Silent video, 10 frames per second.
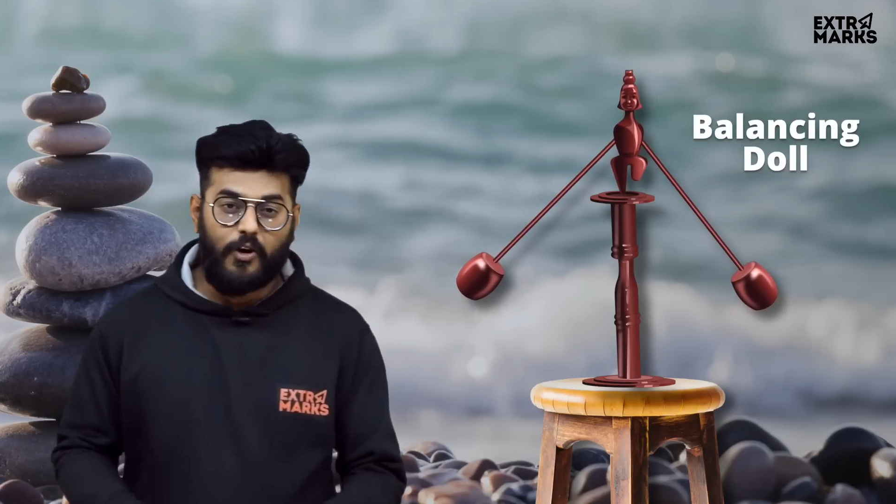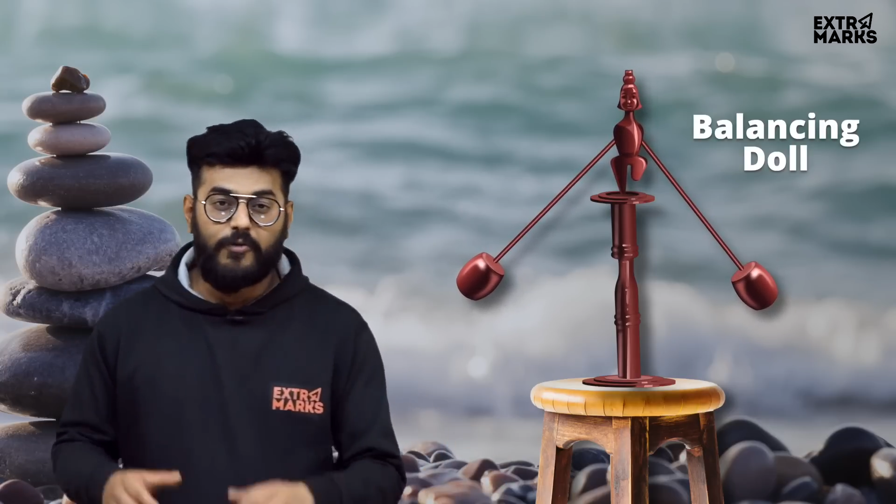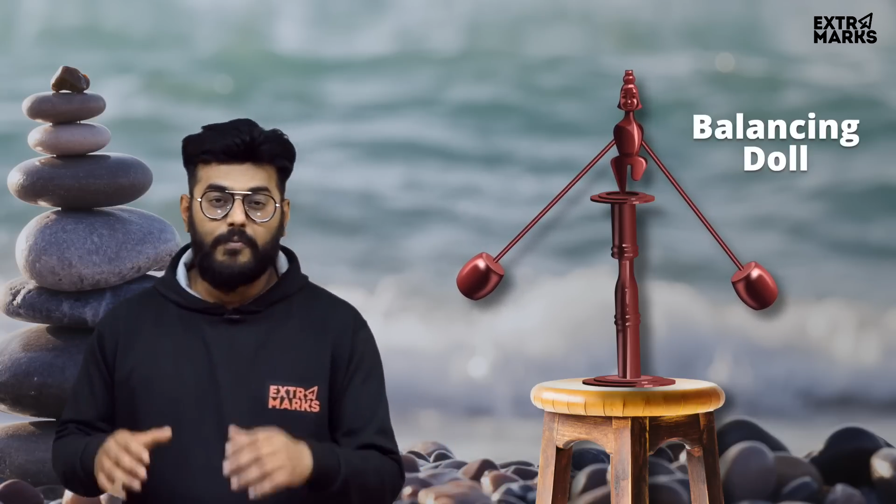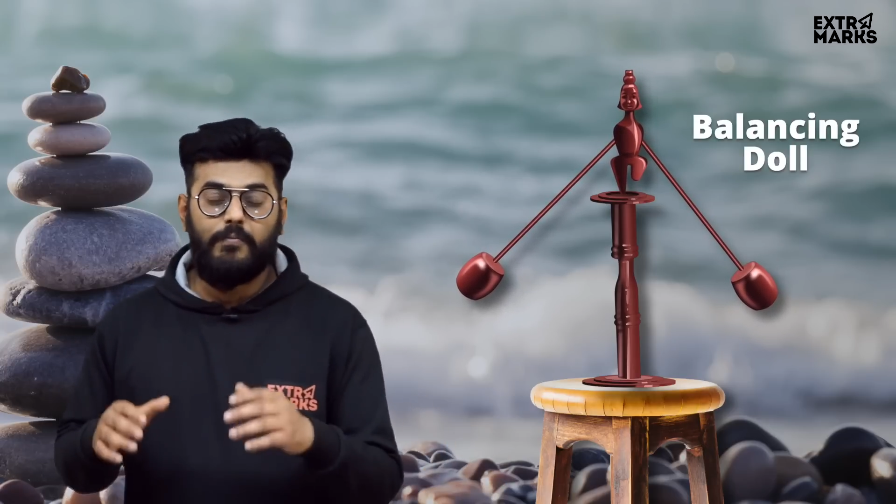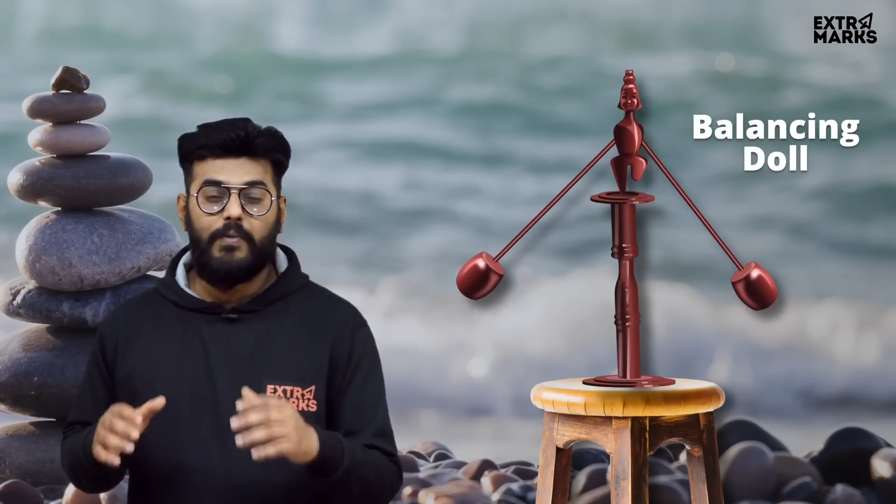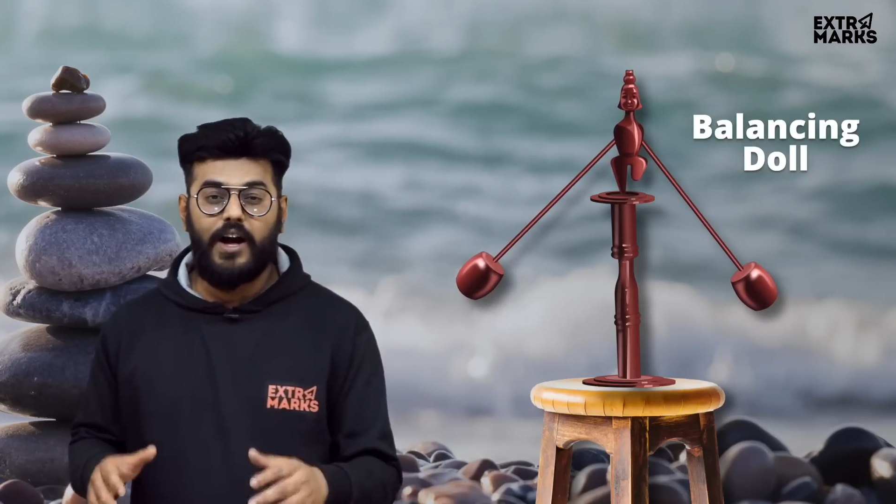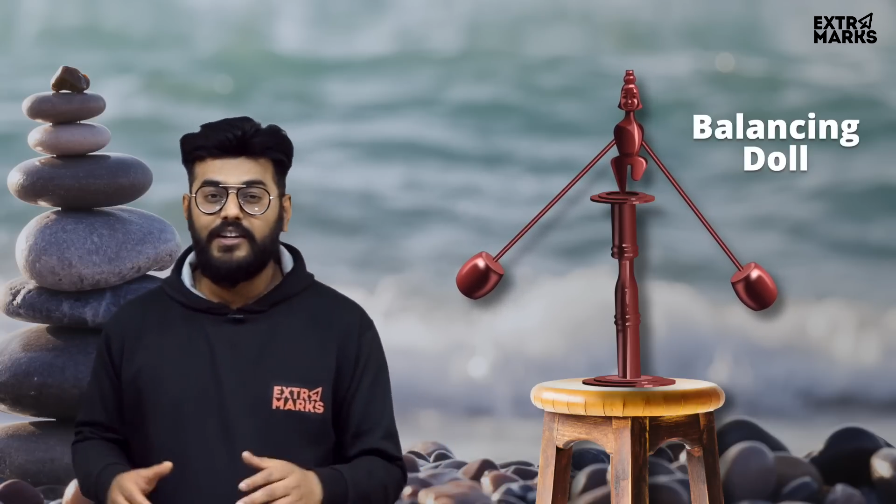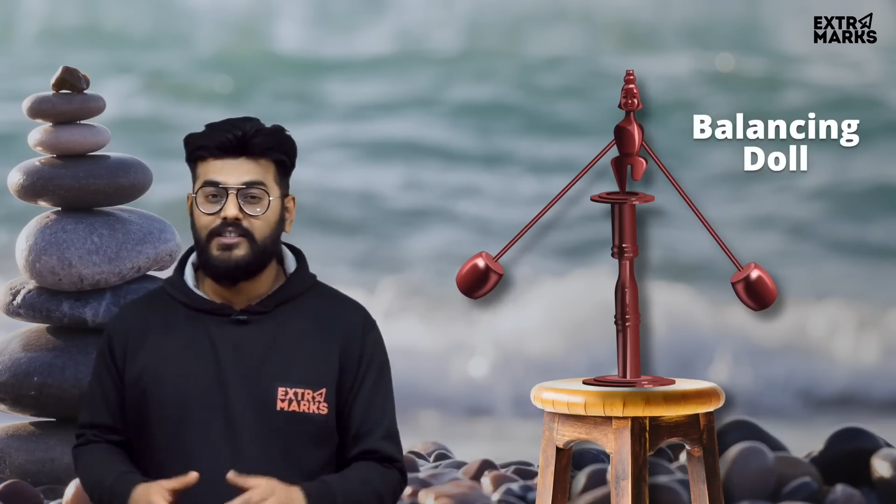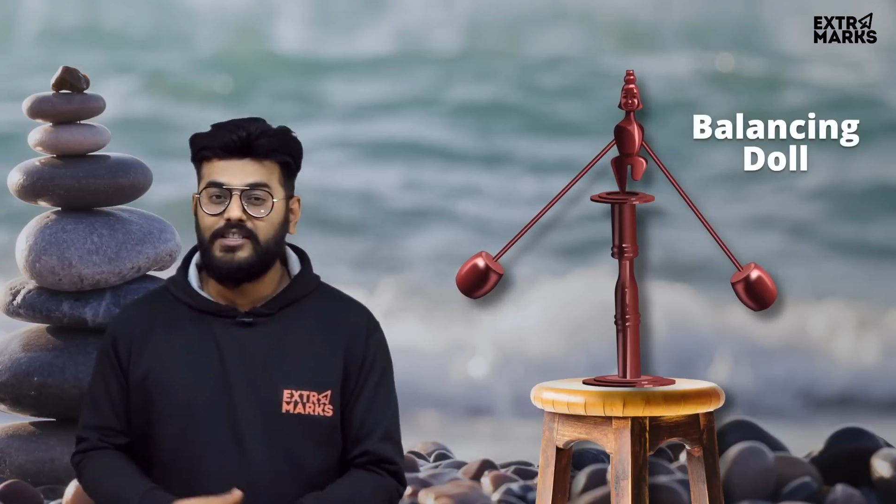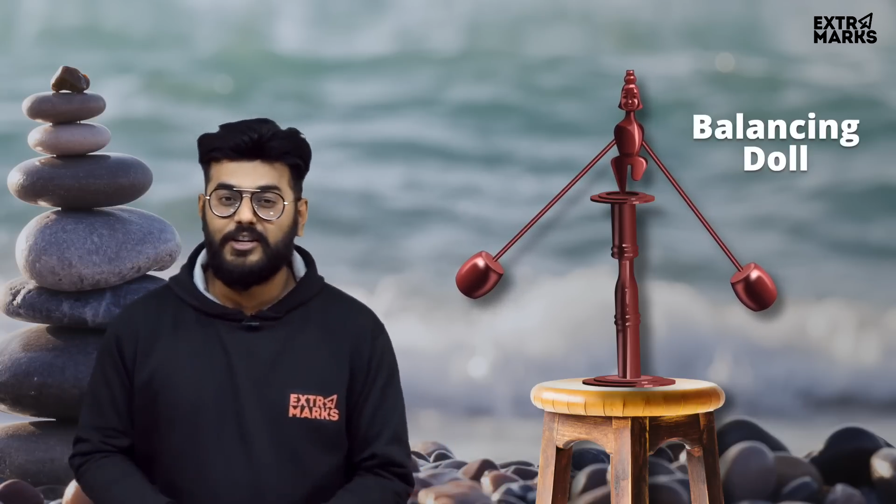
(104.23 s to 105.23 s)
of a
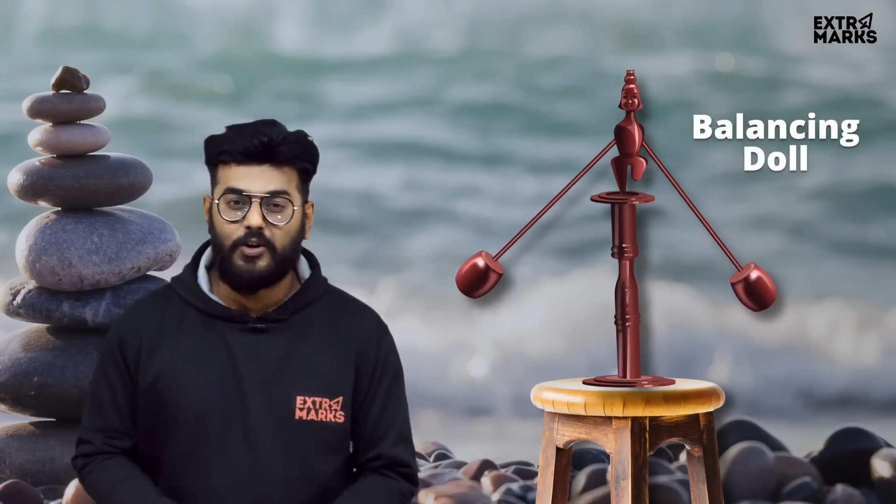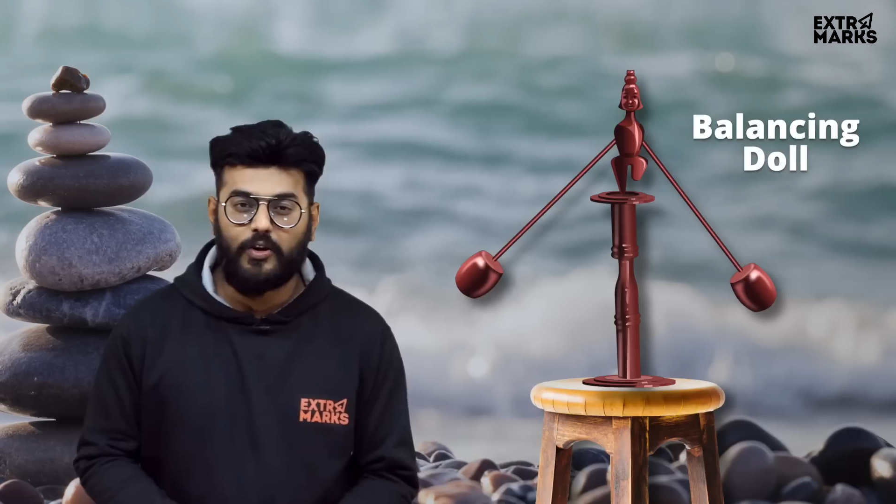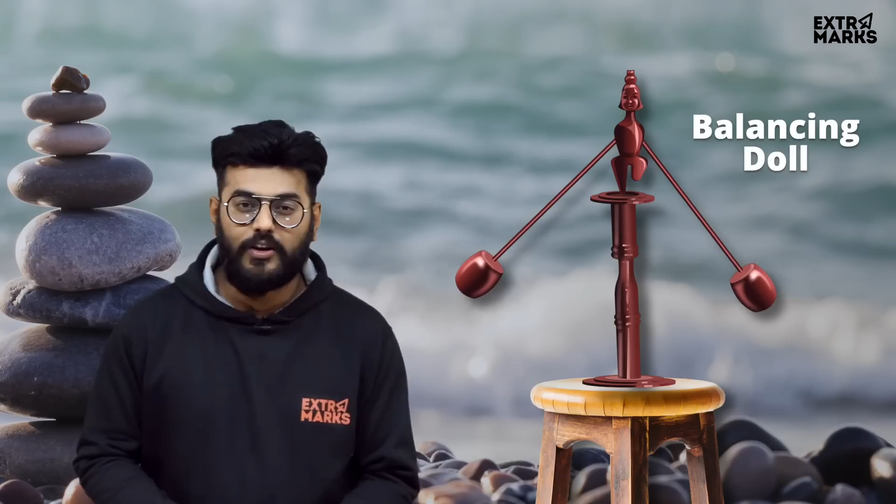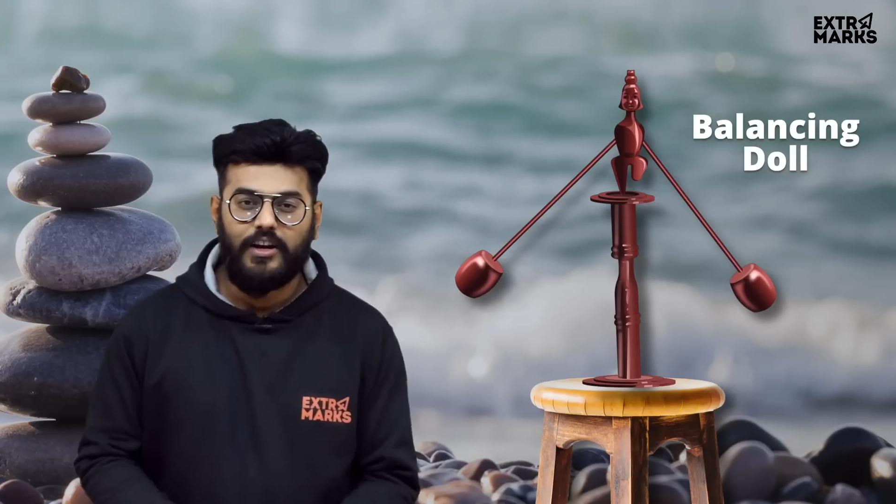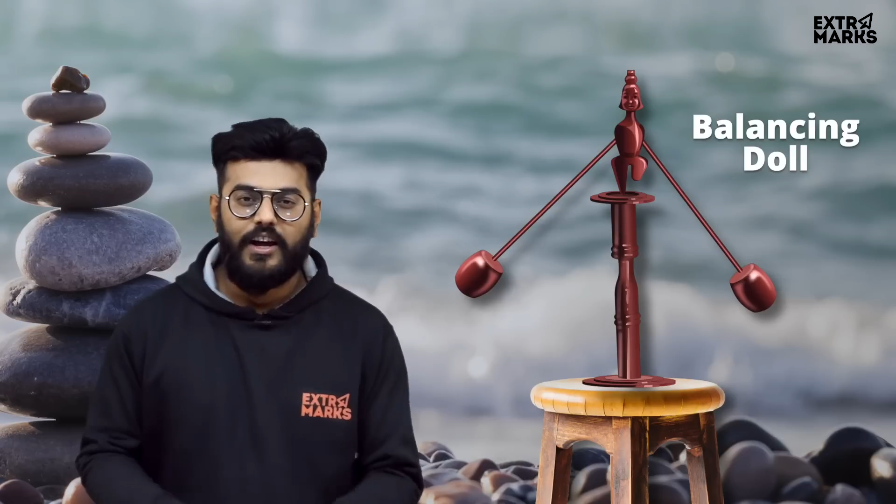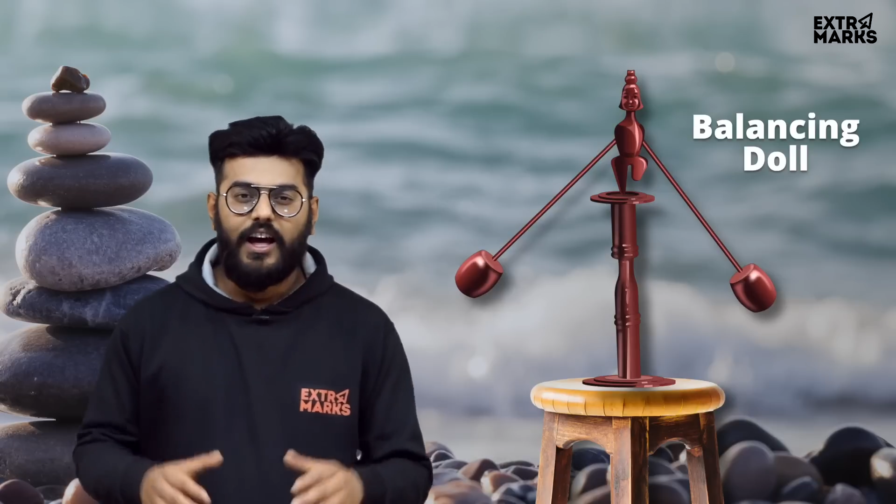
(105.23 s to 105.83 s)
balancing doll